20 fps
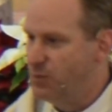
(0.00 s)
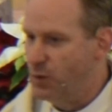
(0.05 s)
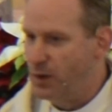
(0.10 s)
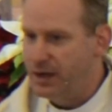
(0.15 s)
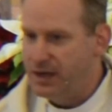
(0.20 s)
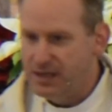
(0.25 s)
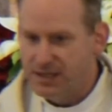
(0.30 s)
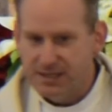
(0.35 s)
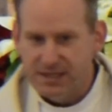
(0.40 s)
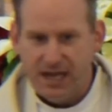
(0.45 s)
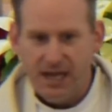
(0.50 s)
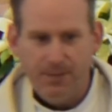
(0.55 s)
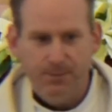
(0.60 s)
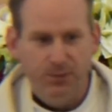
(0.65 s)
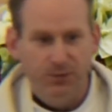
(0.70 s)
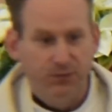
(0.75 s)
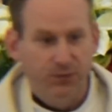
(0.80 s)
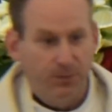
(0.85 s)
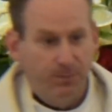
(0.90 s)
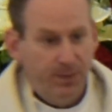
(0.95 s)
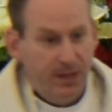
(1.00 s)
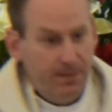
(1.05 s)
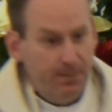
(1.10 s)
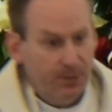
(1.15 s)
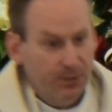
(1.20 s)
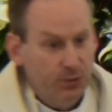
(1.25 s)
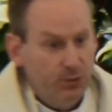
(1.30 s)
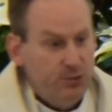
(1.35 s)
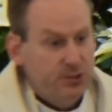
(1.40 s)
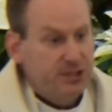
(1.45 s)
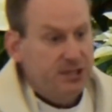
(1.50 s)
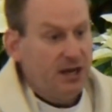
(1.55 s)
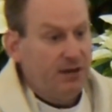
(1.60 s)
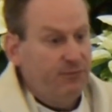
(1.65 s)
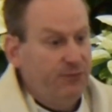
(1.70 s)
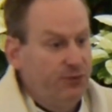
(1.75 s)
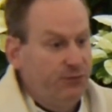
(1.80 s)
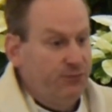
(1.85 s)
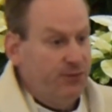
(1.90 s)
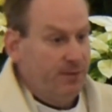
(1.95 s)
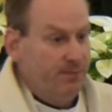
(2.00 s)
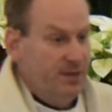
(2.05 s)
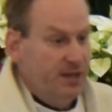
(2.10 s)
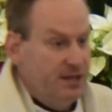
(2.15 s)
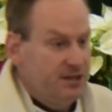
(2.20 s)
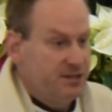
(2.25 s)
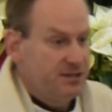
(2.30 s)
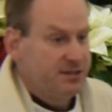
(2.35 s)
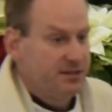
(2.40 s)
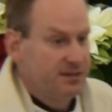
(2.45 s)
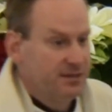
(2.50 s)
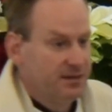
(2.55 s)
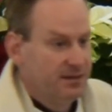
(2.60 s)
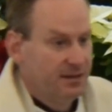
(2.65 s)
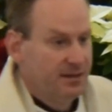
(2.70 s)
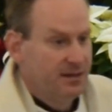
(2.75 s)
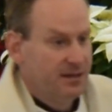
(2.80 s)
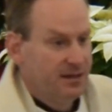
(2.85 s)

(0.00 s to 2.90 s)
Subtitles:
One example for people who suffer from this,